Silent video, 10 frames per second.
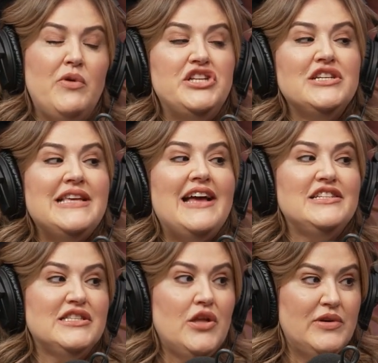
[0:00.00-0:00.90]
We just had
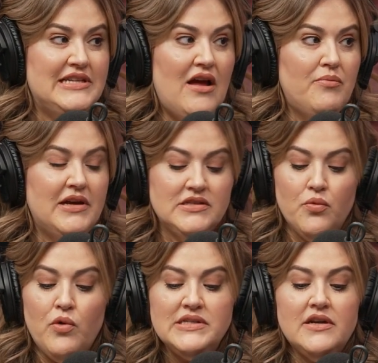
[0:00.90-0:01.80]
to slow it down because there
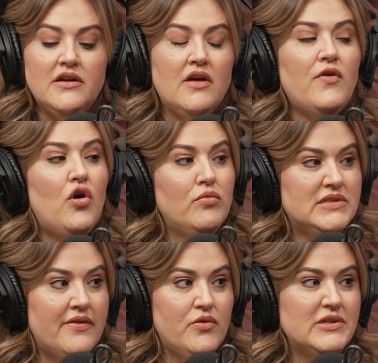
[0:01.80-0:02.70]
wasn't enough
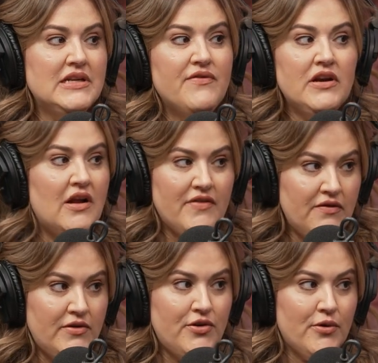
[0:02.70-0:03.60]
homes there wasn't even enough
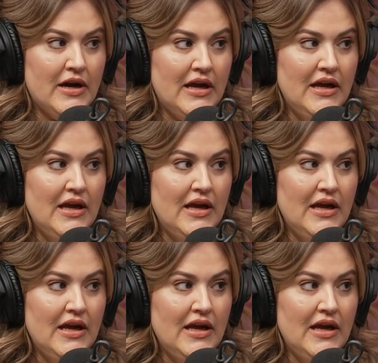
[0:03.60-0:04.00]
inventory.